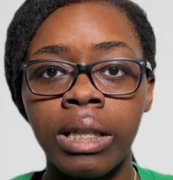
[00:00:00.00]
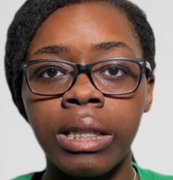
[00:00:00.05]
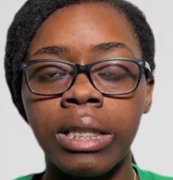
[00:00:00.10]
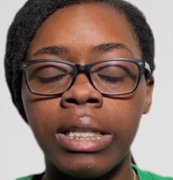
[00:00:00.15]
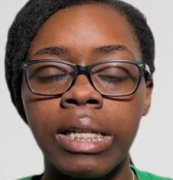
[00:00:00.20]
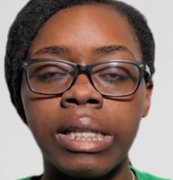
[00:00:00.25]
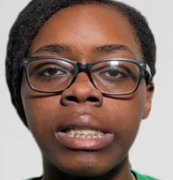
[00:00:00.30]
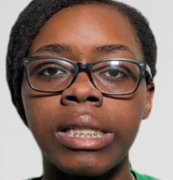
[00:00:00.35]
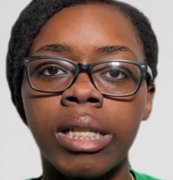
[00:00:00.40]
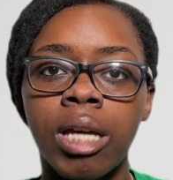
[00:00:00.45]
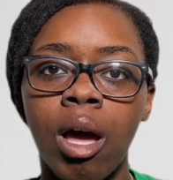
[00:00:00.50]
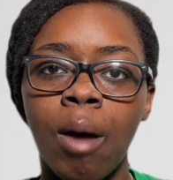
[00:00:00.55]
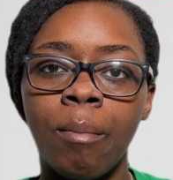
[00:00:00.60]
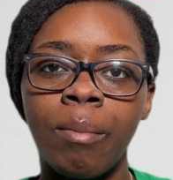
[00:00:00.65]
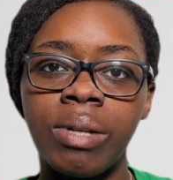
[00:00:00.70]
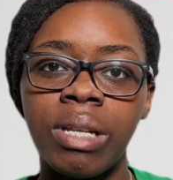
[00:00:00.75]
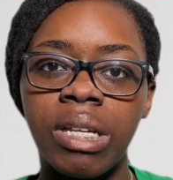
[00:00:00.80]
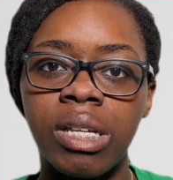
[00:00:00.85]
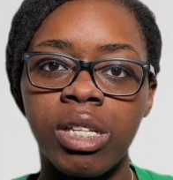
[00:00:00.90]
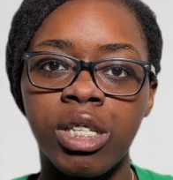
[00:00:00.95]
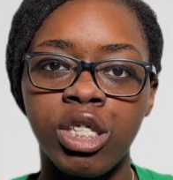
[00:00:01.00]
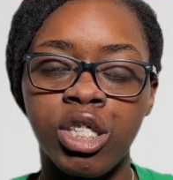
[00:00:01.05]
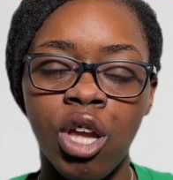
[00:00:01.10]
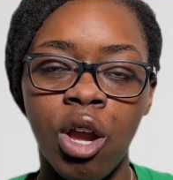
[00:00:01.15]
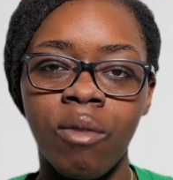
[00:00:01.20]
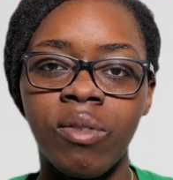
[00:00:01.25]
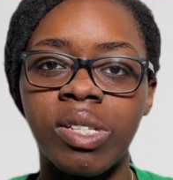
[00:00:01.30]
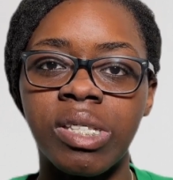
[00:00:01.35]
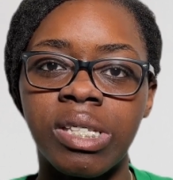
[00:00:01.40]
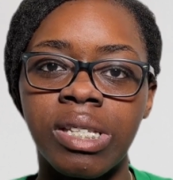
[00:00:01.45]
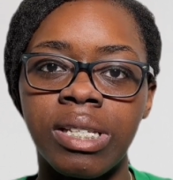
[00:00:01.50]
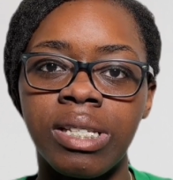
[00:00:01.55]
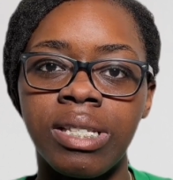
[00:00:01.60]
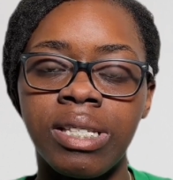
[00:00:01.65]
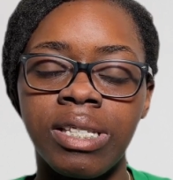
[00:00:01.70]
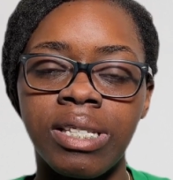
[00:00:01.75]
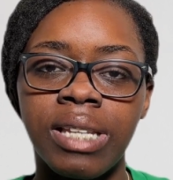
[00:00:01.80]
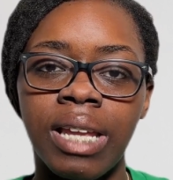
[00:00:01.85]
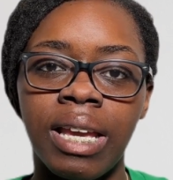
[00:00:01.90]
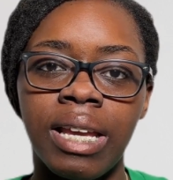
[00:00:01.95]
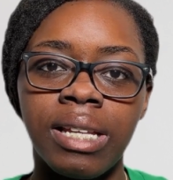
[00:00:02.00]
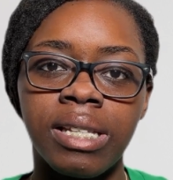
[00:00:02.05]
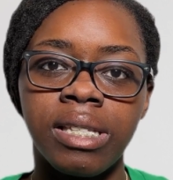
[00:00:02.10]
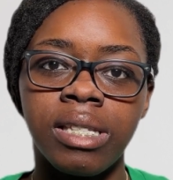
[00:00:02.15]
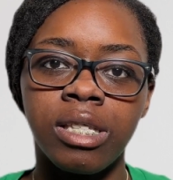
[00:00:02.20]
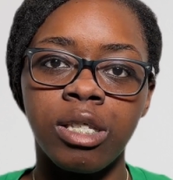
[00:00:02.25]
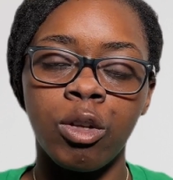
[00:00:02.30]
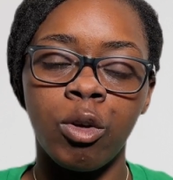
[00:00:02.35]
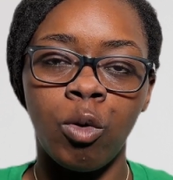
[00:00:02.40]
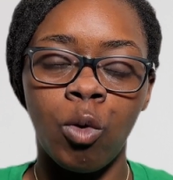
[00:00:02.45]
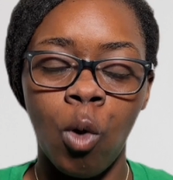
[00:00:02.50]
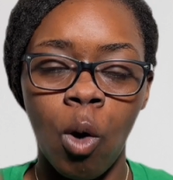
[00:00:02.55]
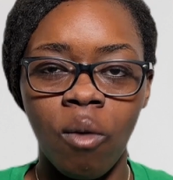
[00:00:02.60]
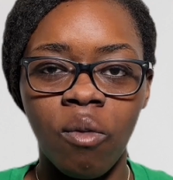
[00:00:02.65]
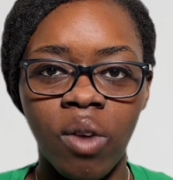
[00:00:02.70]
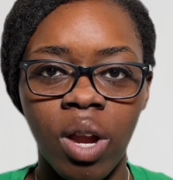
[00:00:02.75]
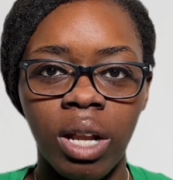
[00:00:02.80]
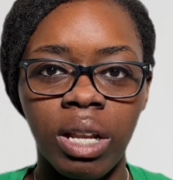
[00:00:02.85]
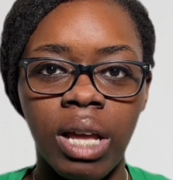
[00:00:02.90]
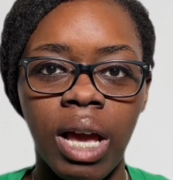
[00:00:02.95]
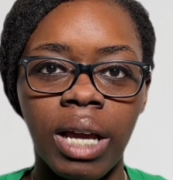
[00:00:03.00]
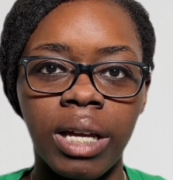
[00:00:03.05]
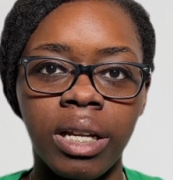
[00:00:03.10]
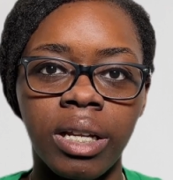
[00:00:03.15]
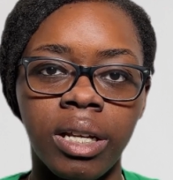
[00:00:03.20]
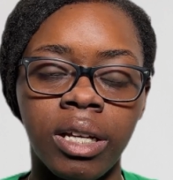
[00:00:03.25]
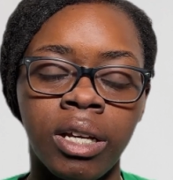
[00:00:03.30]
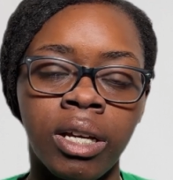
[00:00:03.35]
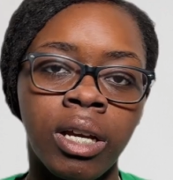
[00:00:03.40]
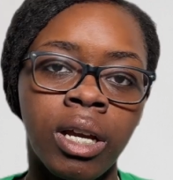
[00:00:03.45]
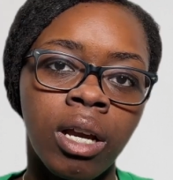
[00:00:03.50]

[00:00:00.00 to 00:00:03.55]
This company services states North Carolina,